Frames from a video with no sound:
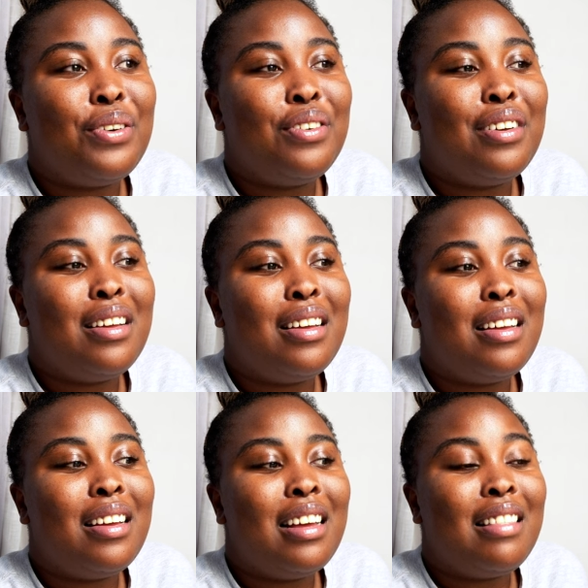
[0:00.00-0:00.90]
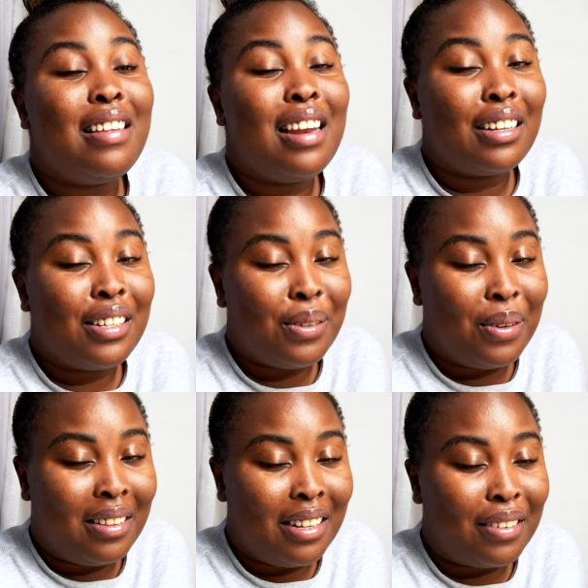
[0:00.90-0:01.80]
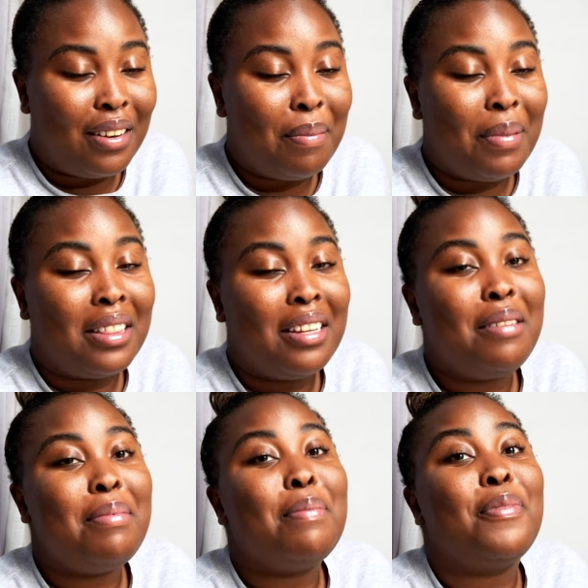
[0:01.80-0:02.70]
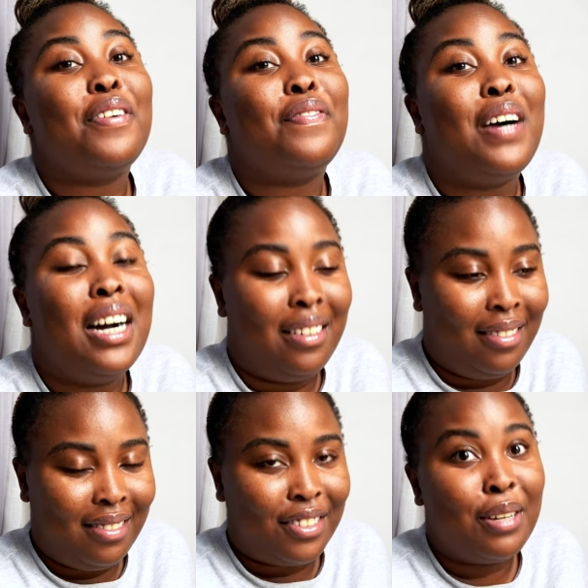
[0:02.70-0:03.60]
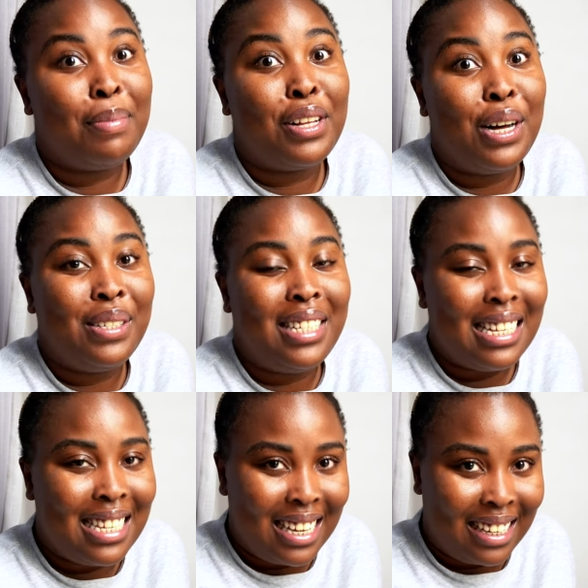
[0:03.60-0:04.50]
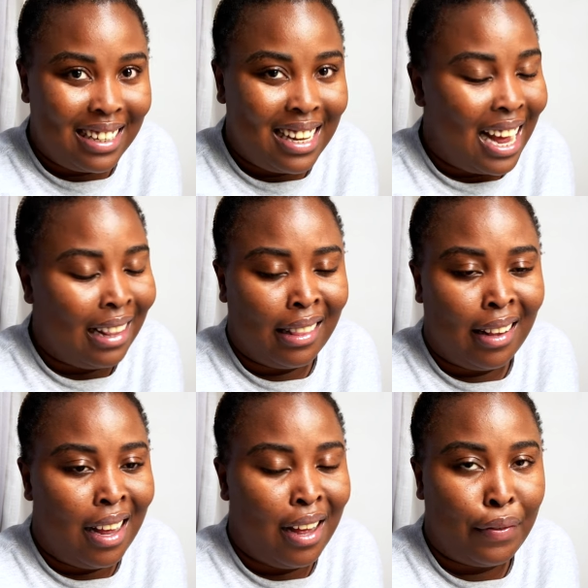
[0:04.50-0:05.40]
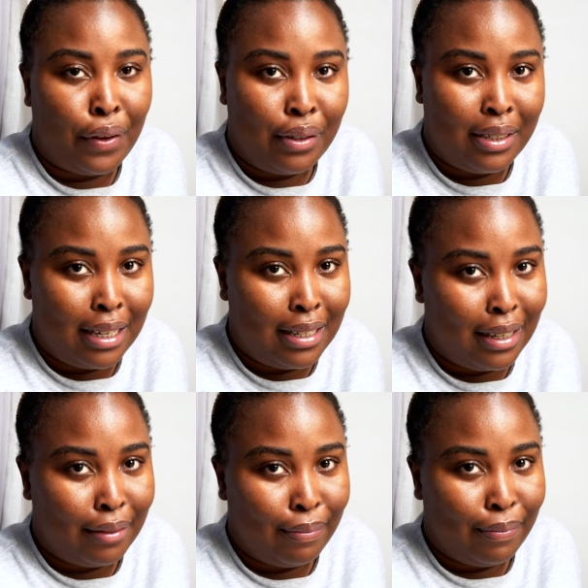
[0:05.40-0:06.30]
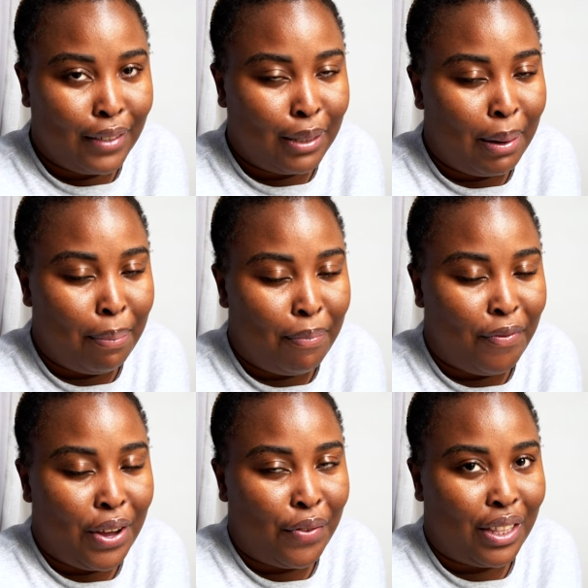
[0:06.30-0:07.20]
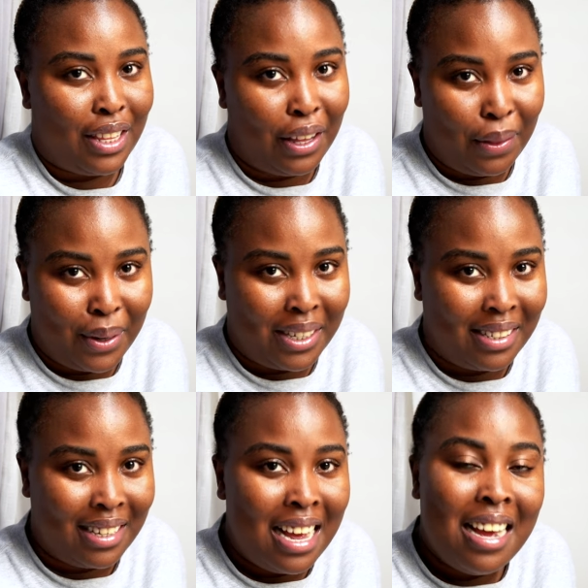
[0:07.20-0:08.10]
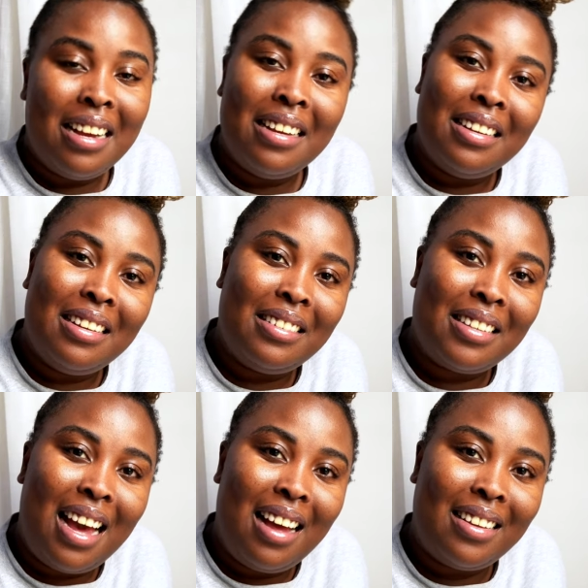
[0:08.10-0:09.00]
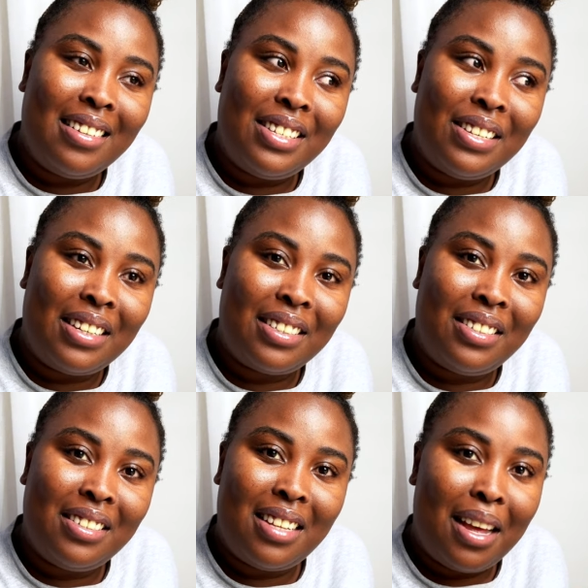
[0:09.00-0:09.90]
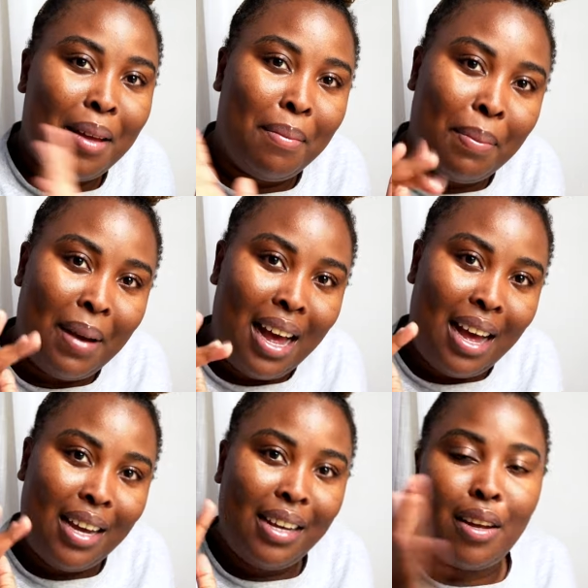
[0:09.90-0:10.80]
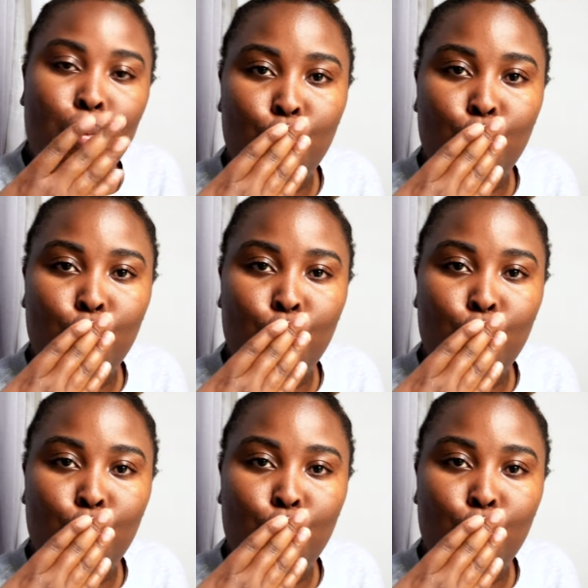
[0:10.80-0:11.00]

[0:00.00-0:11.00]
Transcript: you in the next one that's gonna be a little bit more fun. It's gonna be goal setting, and I love goal setting. It's my favorite thing in the world. So yeah, see you next Tuesday. Bye-bye.